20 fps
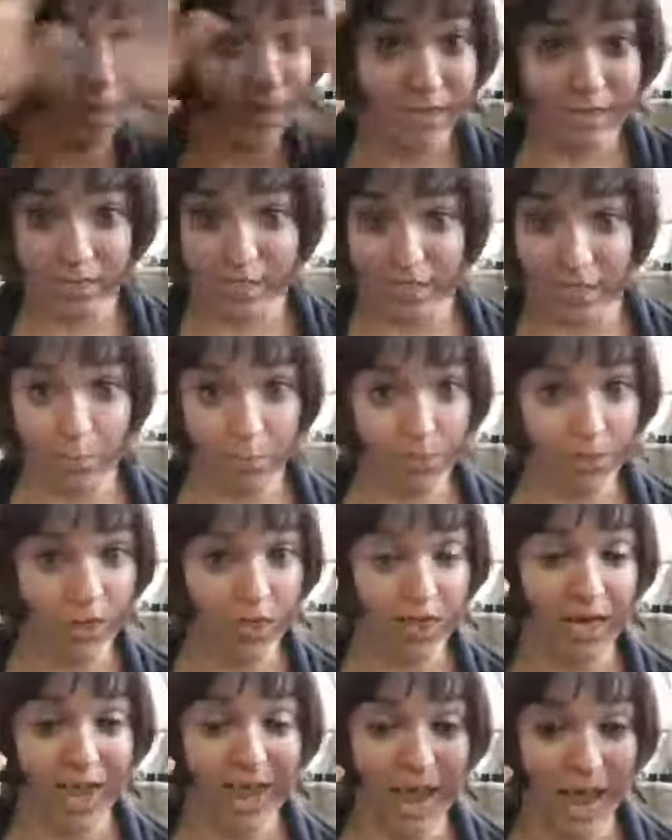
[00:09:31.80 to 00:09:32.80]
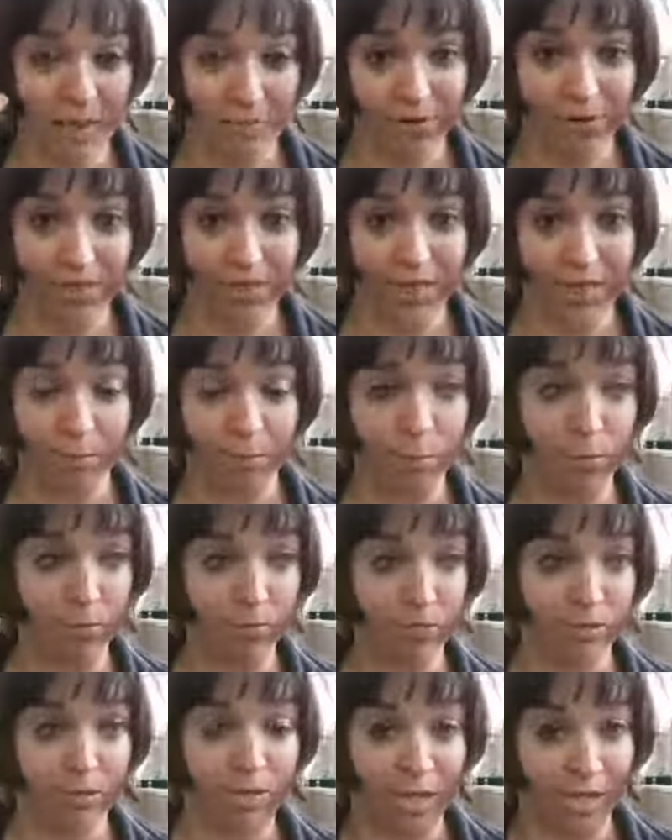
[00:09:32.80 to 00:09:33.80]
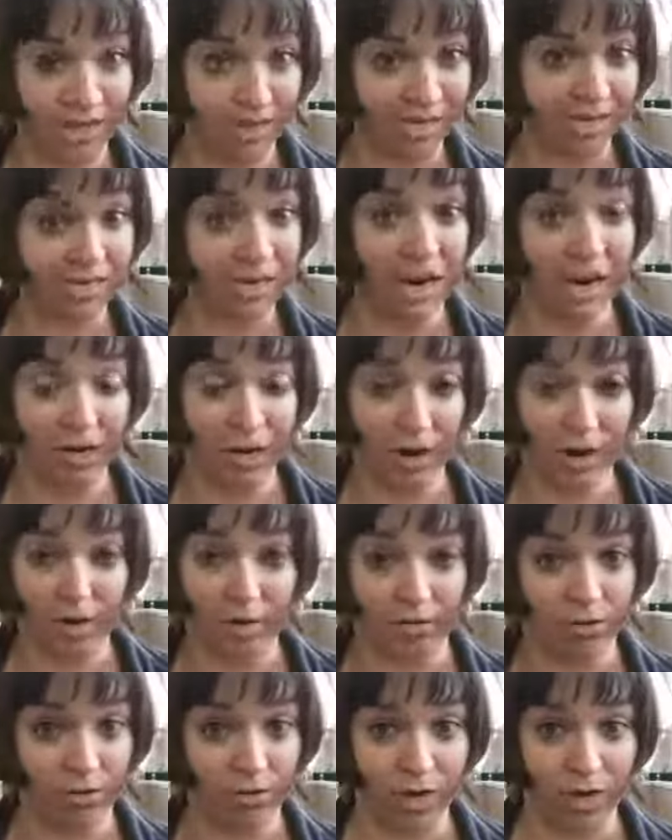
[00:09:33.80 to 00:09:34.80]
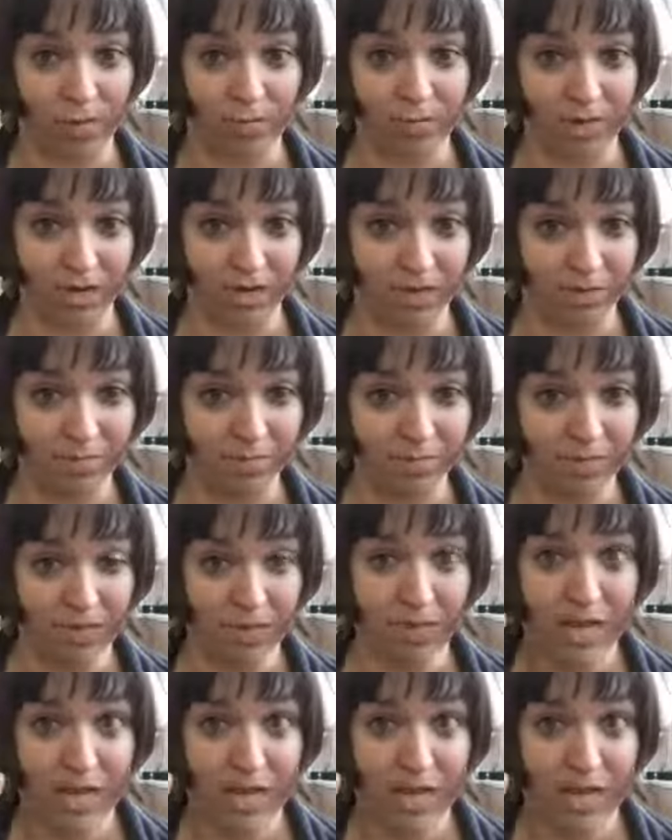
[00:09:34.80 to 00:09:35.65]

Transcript: you're basically putting everything important in the entire article up there.